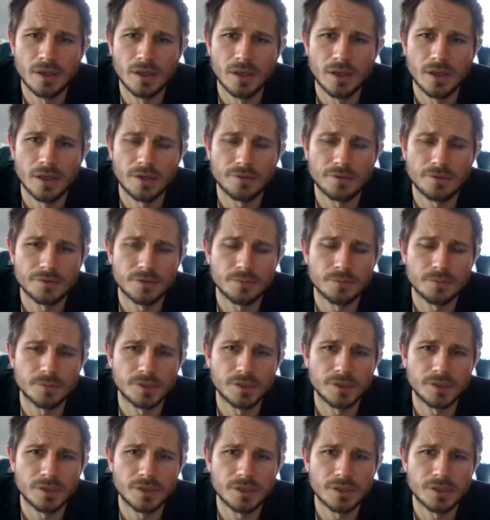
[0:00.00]

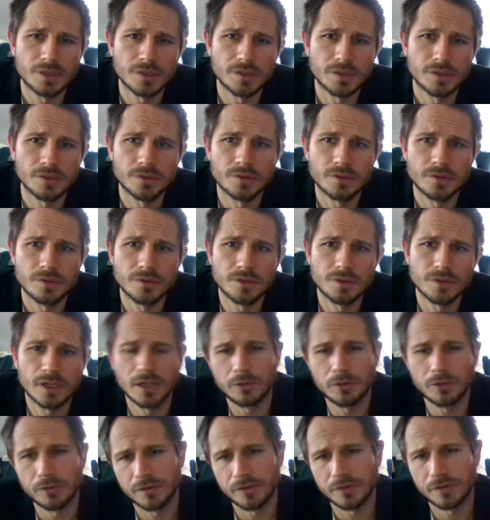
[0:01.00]
something
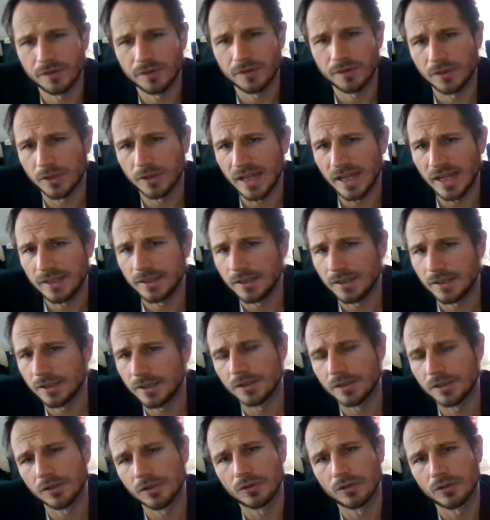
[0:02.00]

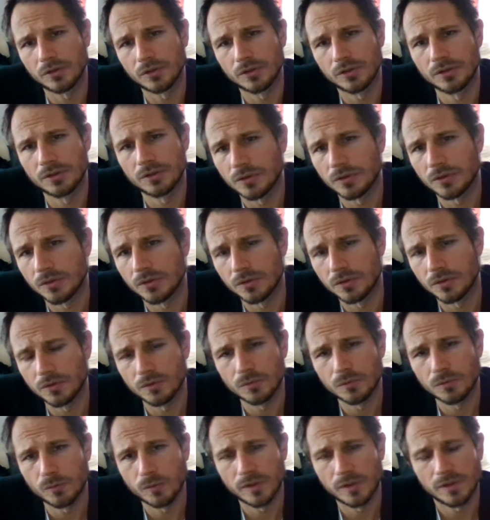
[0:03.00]
hallucinogenic, or
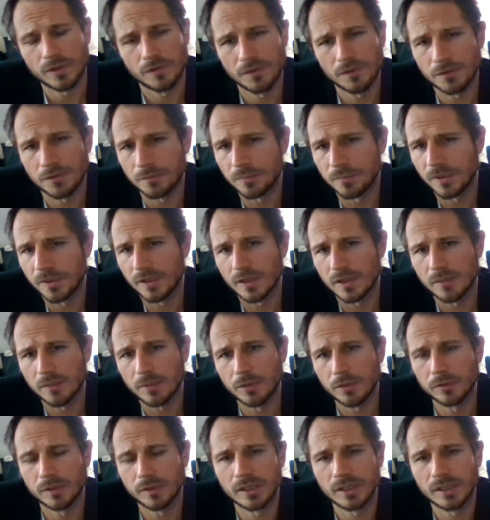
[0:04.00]
we speak
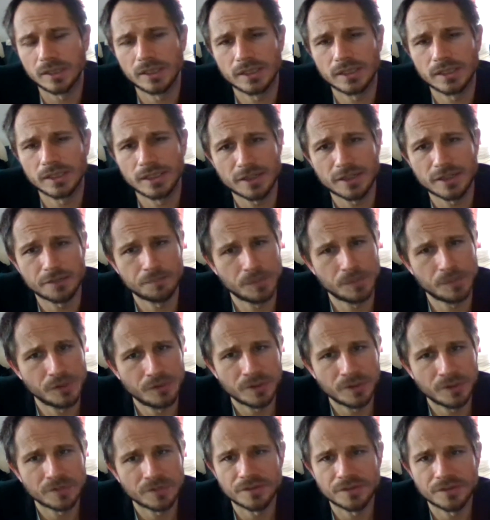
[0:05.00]
about like
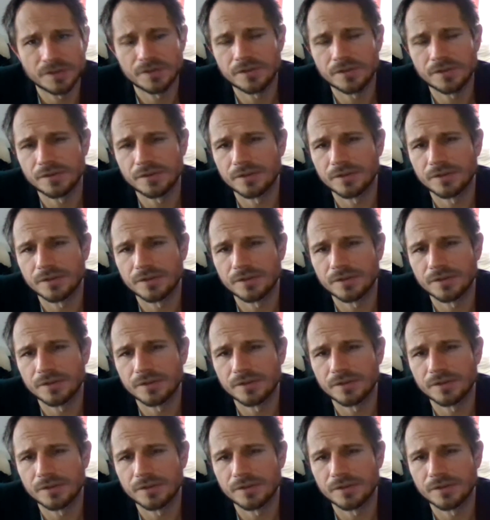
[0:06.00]
experiences,